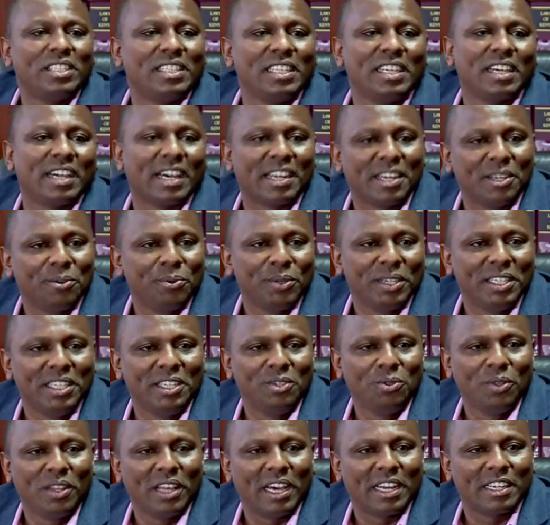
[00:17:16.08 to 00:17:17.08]
tinkering we
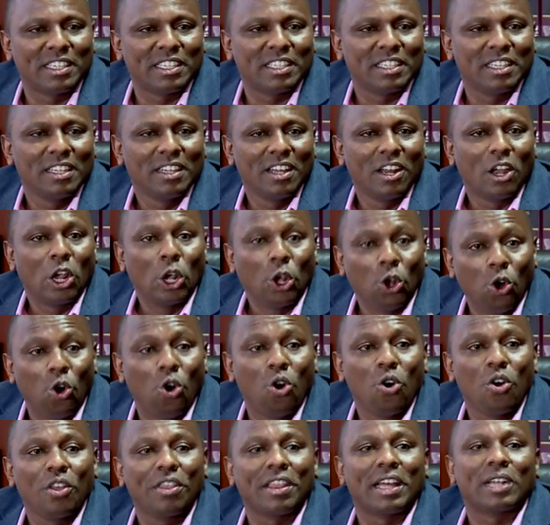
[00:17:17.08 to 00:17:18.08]
did with that
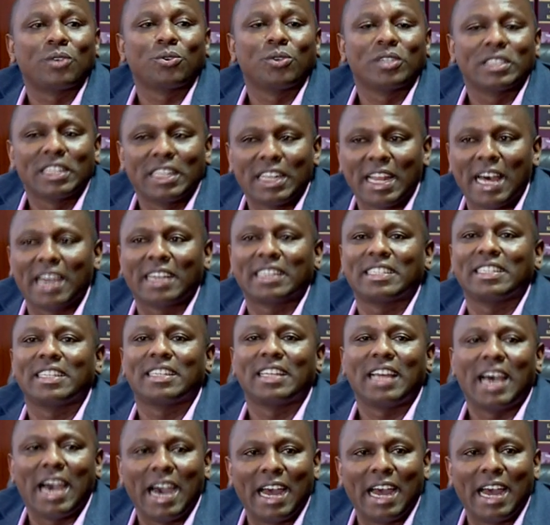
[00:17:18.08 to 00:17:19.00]
law that was enacted